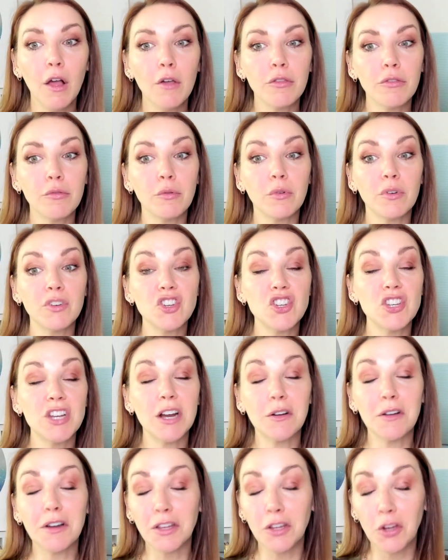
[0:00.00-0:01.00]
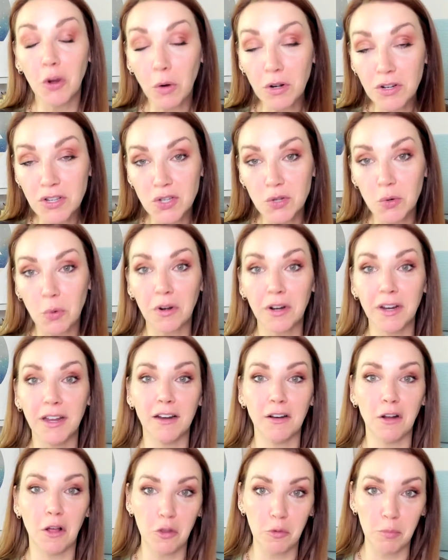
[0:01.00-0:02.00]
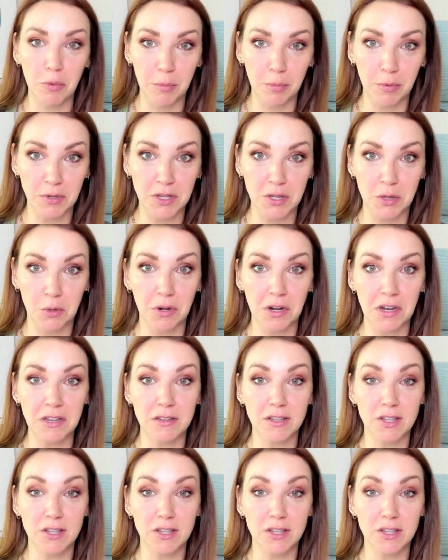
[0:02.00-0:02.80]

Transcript: through sharing your story and other people's story,